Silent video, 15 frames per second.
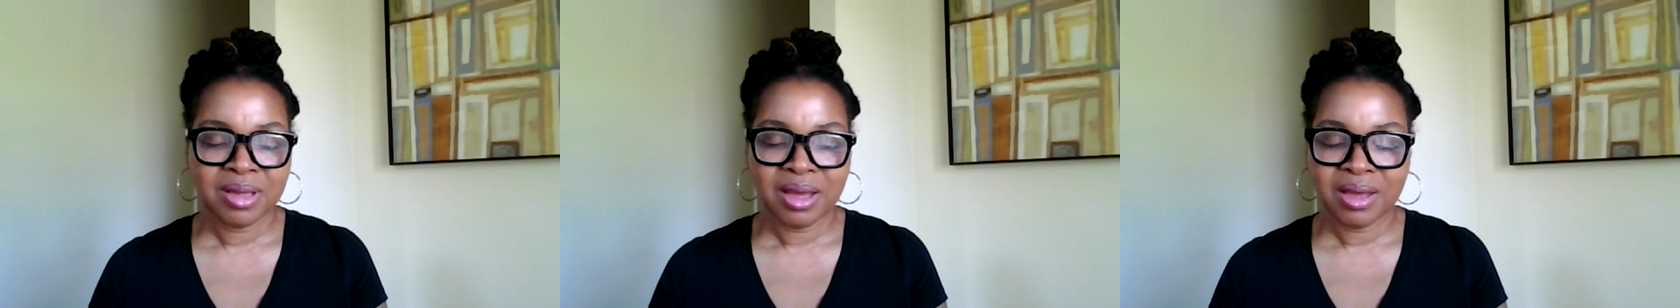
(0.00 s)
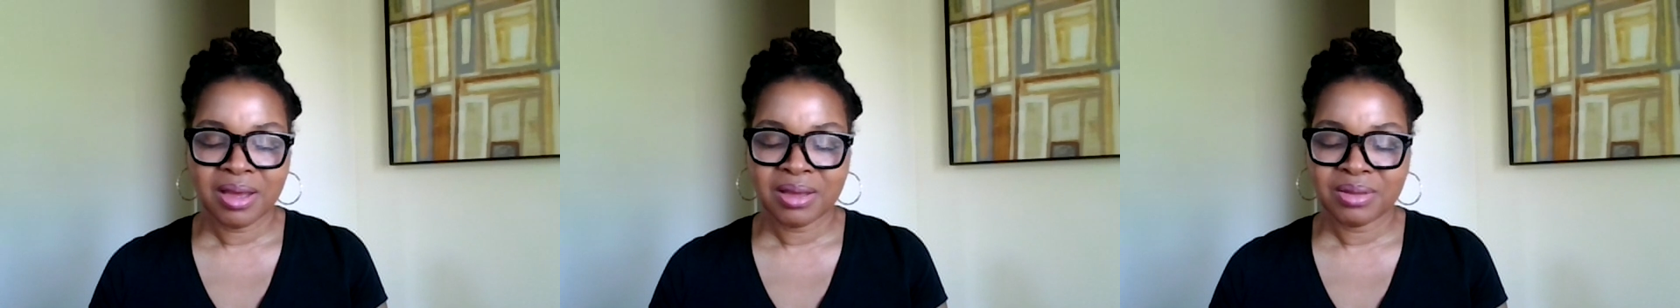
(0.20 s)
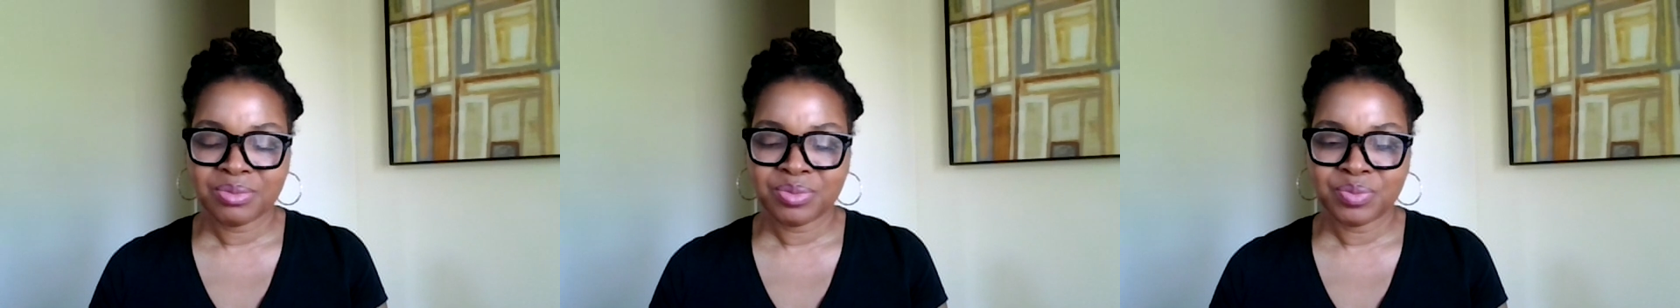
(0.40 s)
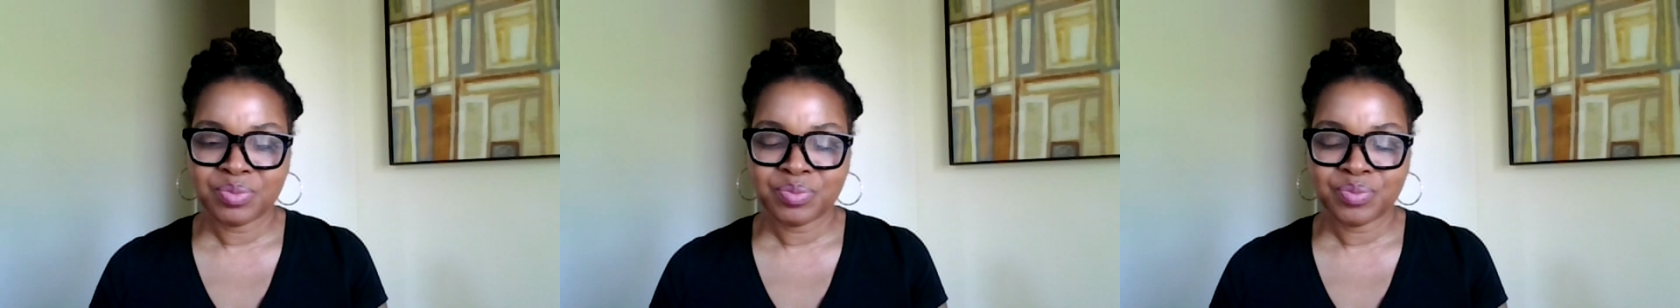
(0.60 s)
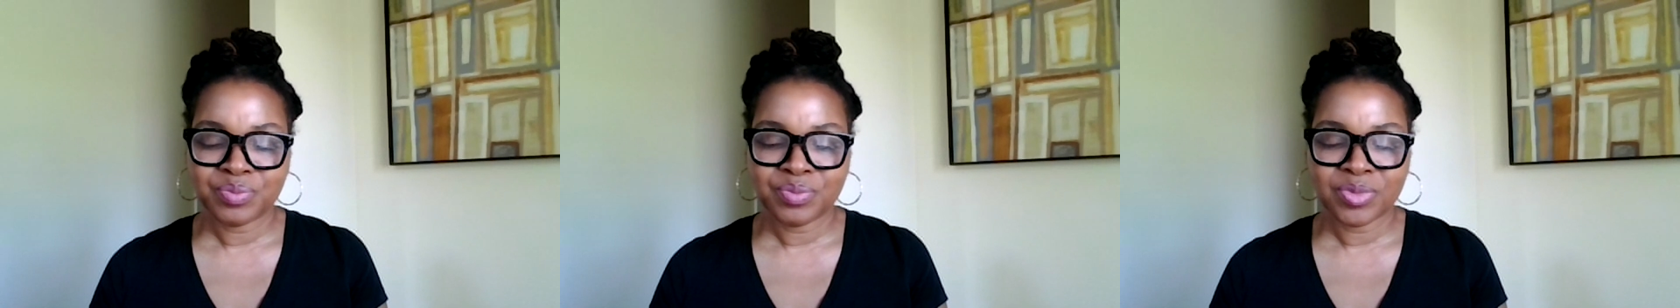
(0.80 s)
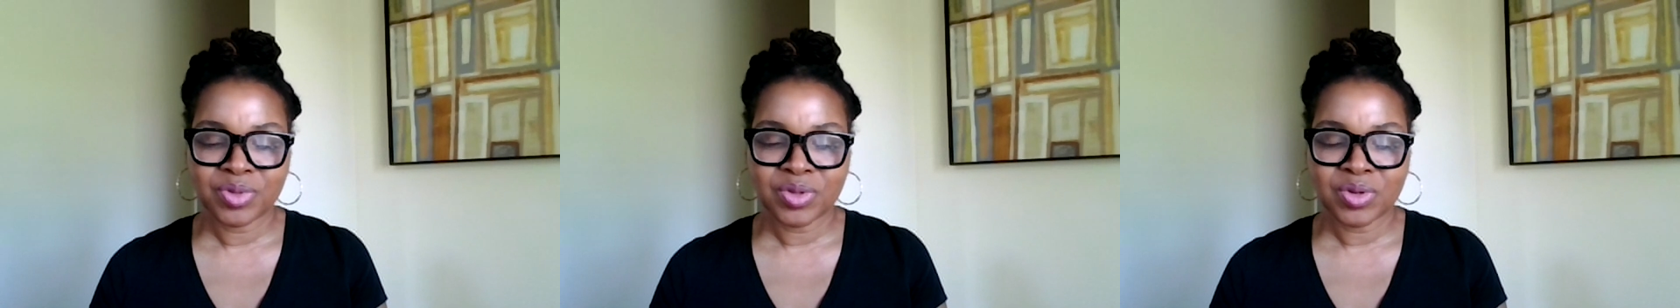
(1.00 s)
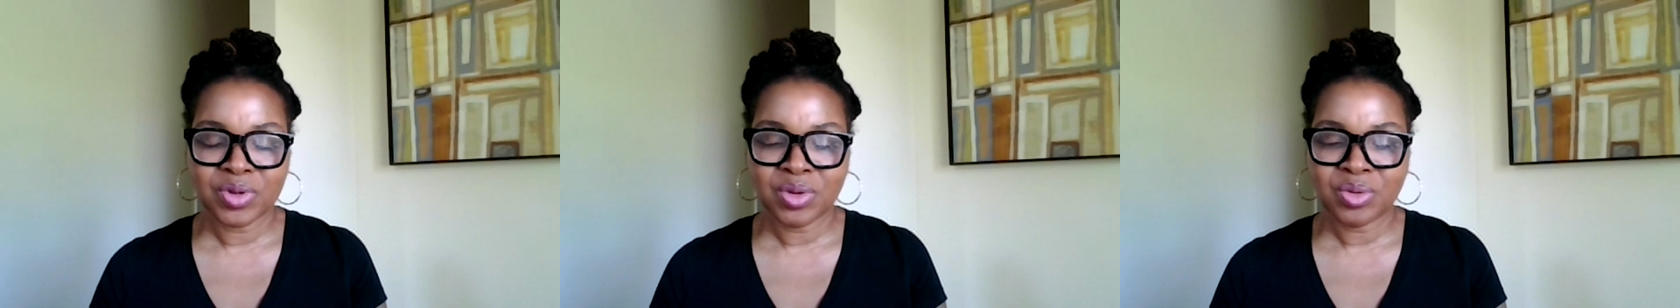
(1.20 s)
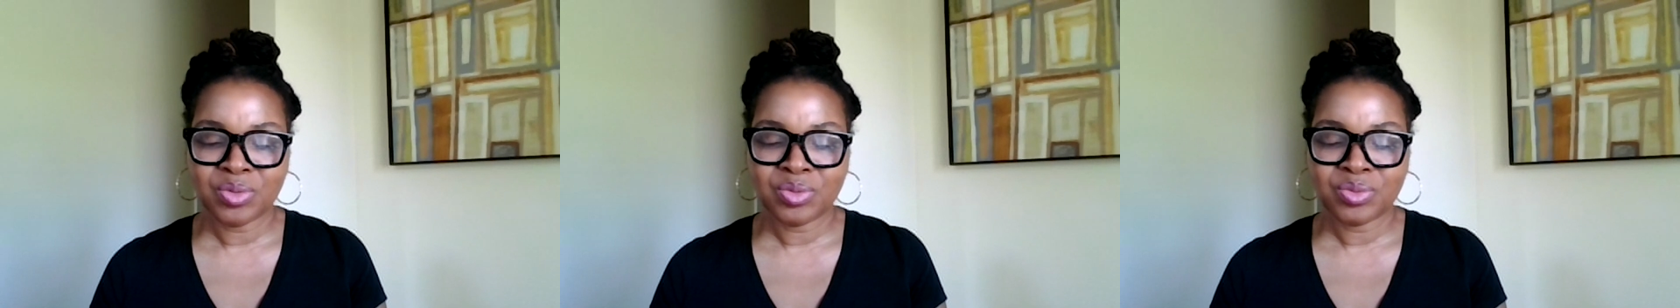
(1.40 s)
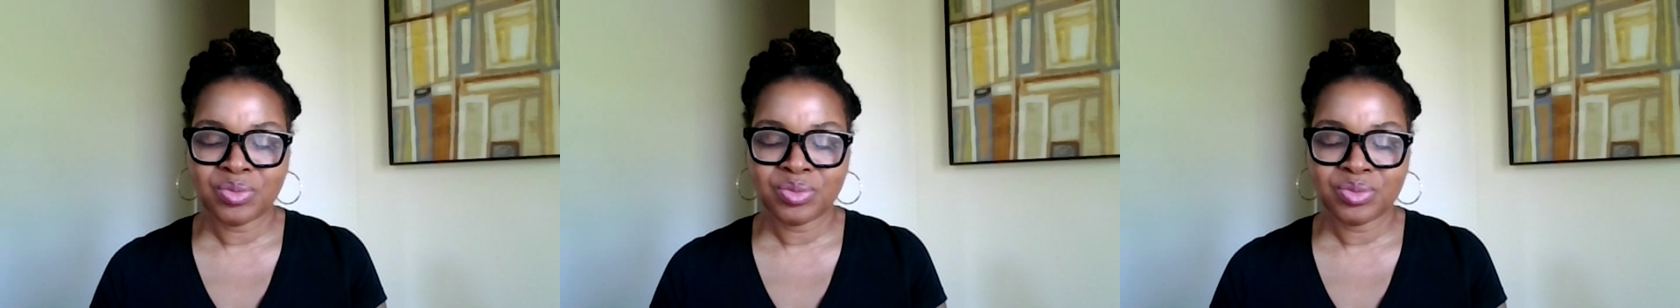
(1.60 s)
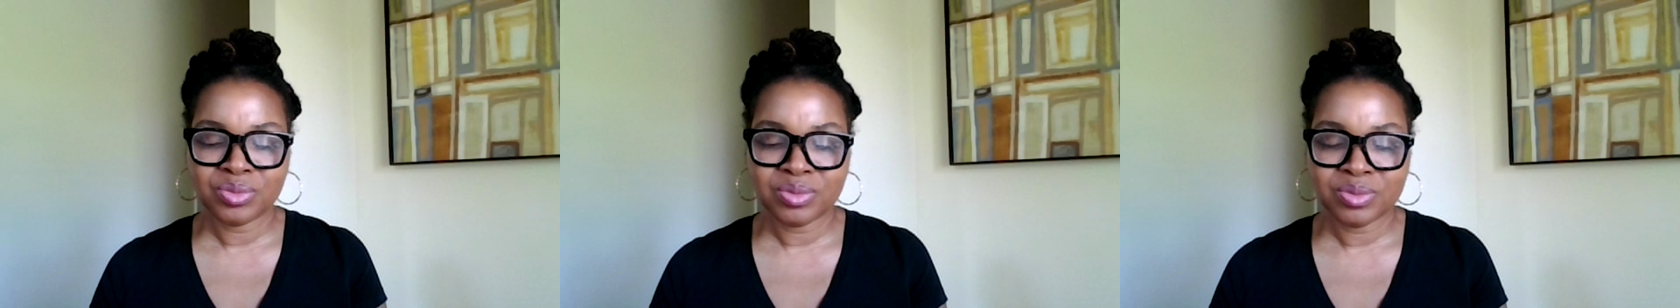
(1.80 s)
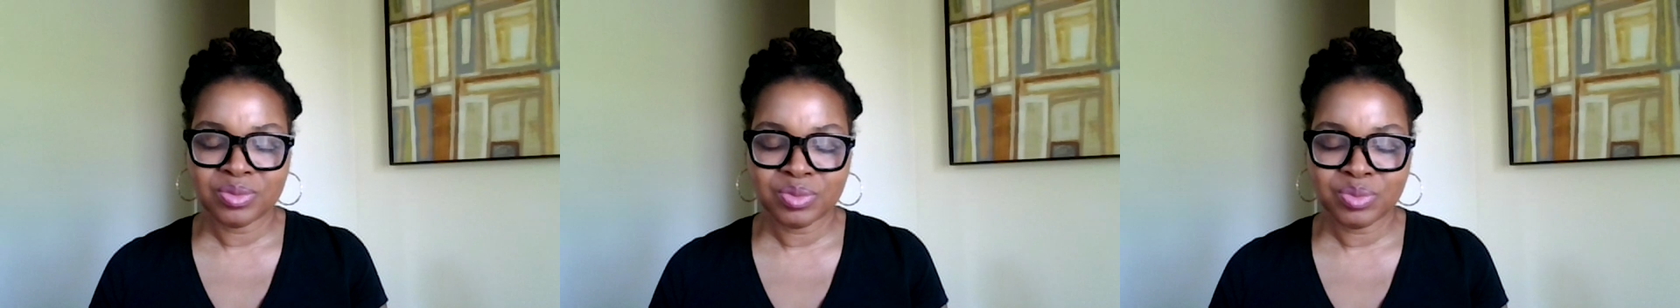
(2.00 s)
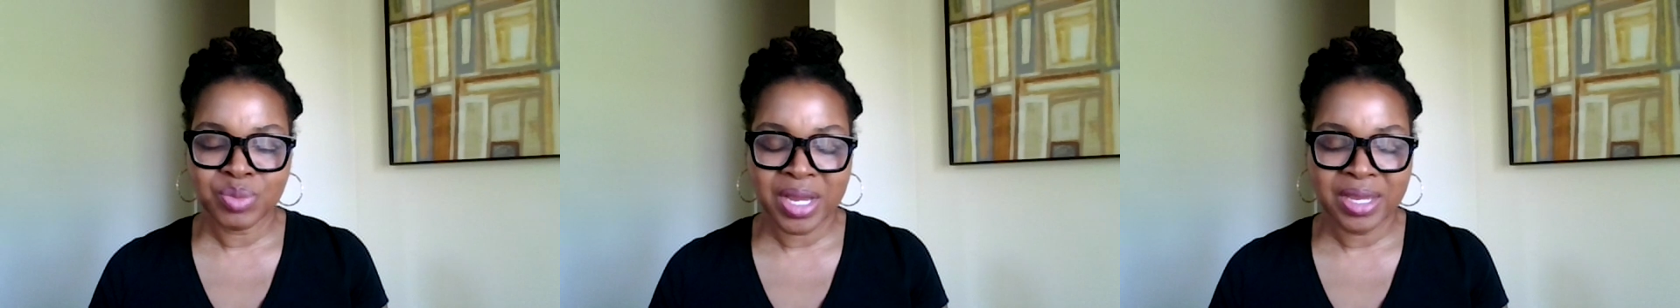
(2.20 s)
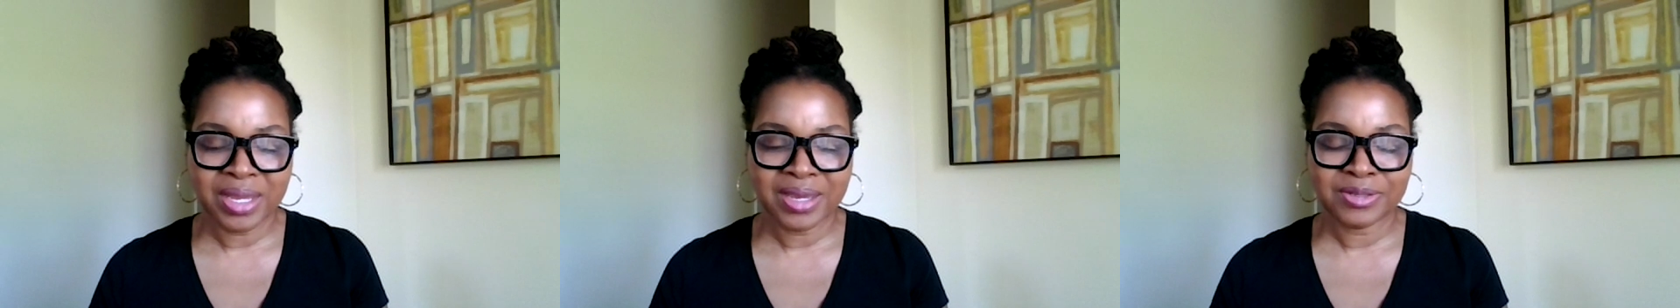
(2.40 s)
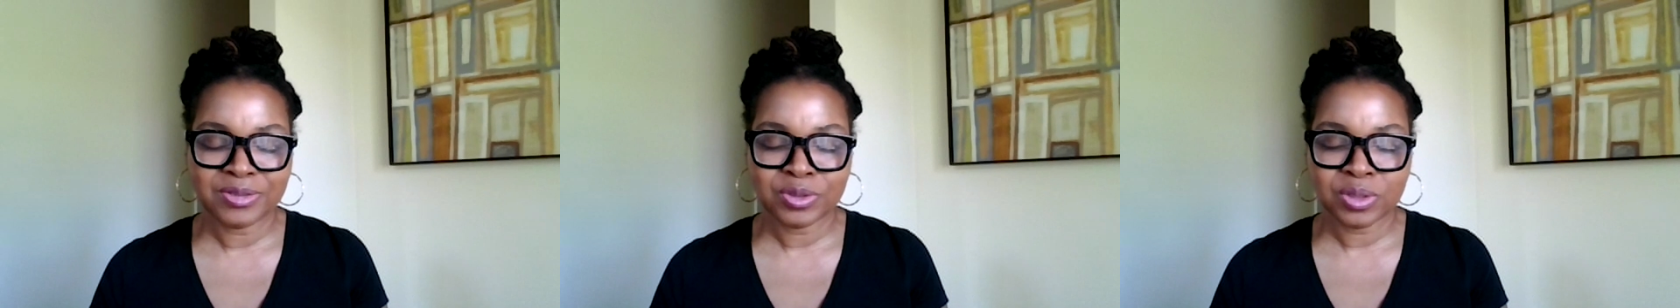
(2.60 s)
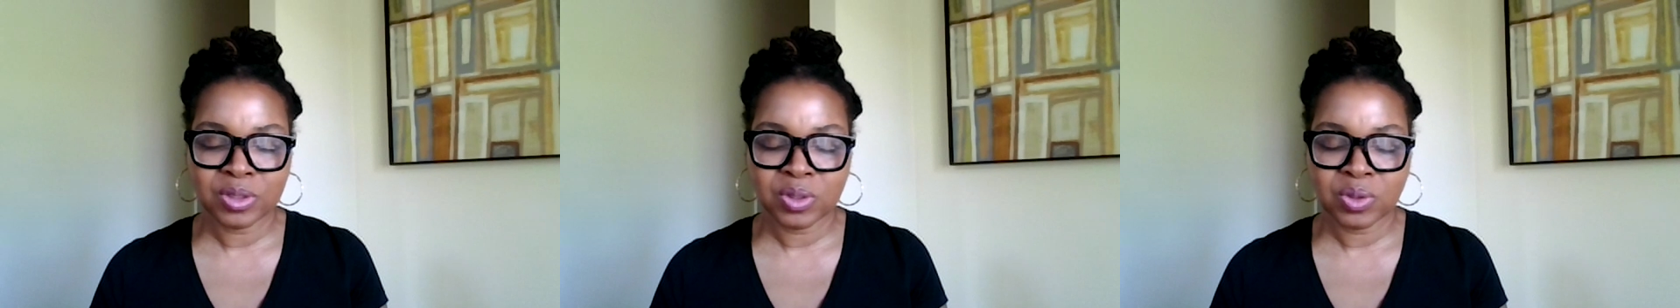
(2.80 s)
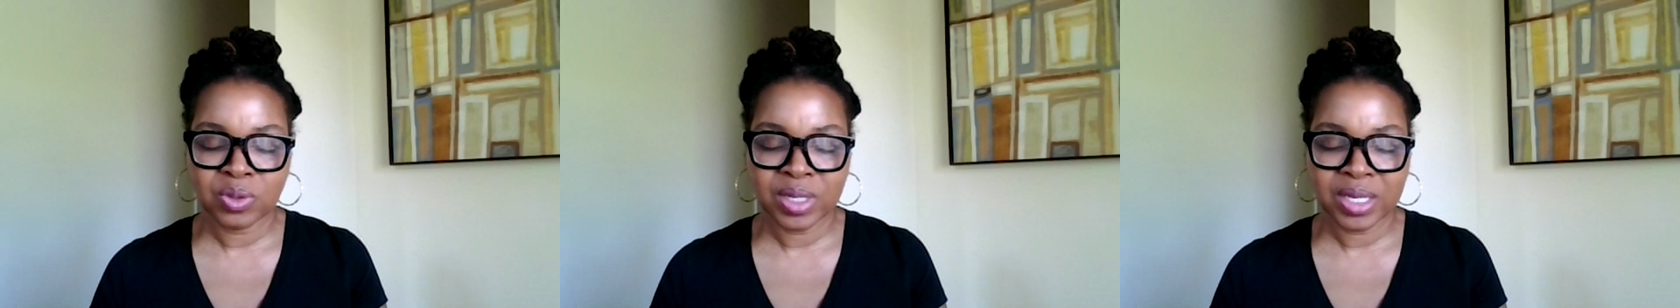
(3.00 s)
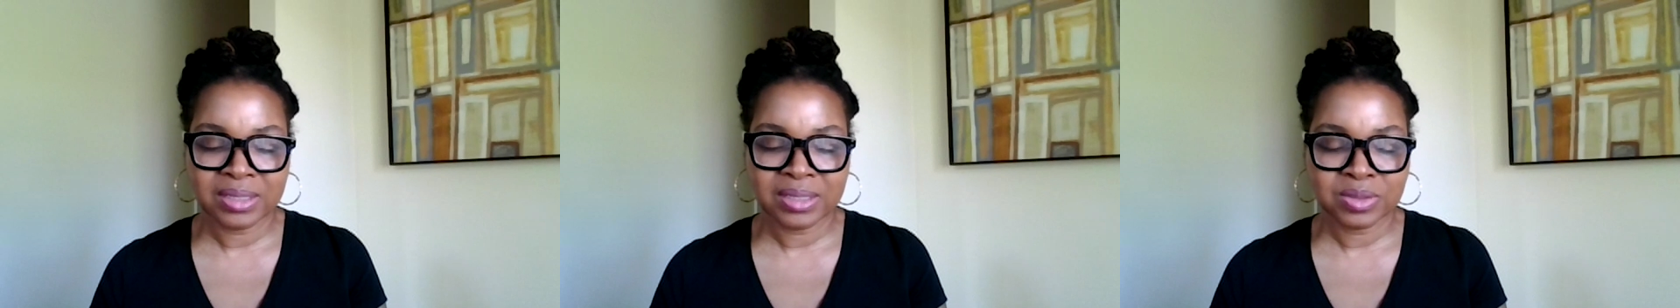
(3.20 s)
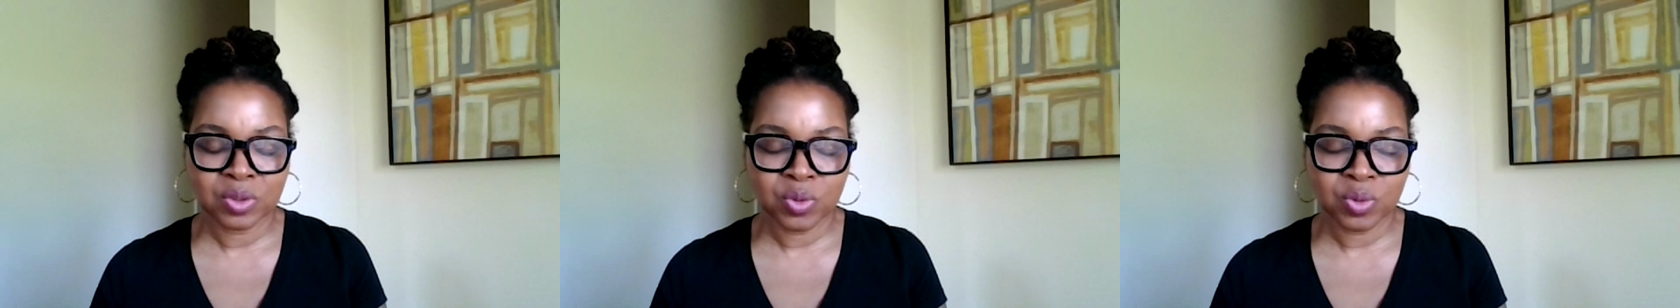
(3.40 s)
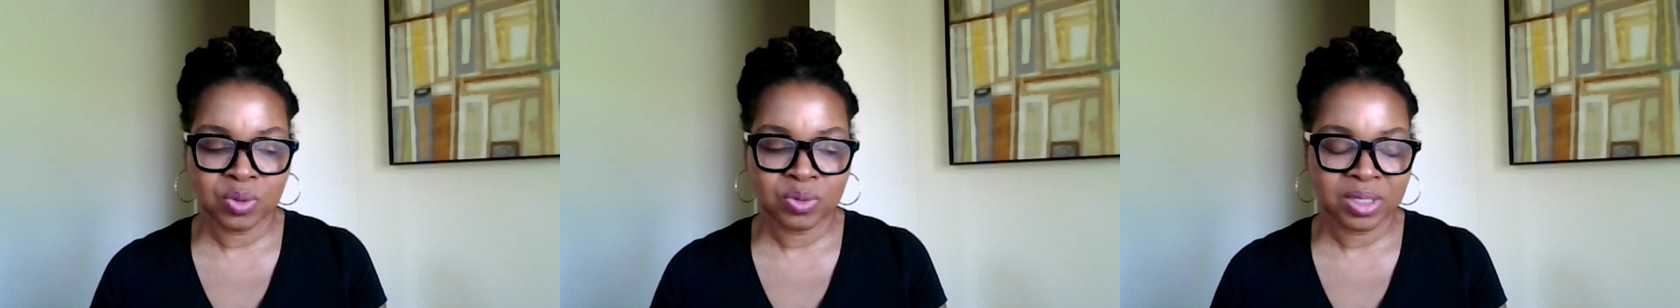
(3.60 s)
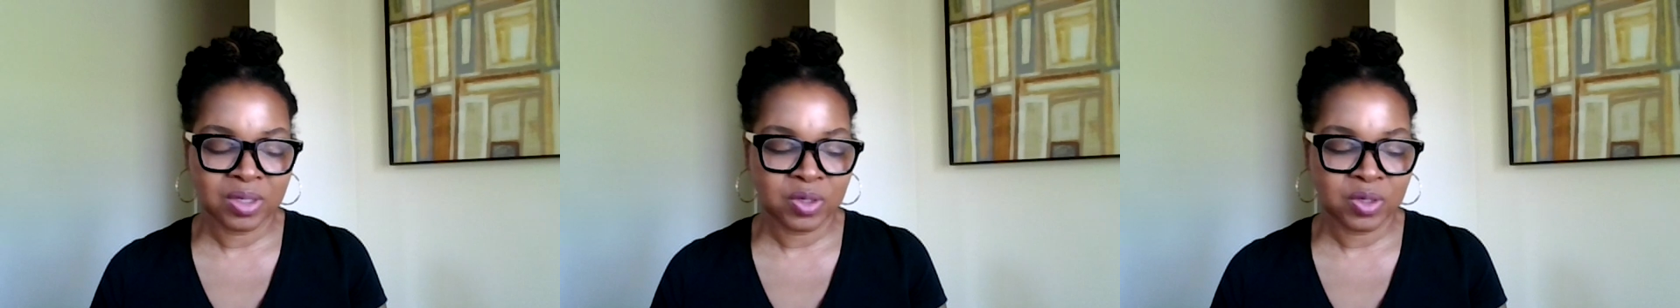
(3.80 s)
um, you know, Maya Angelou has a quote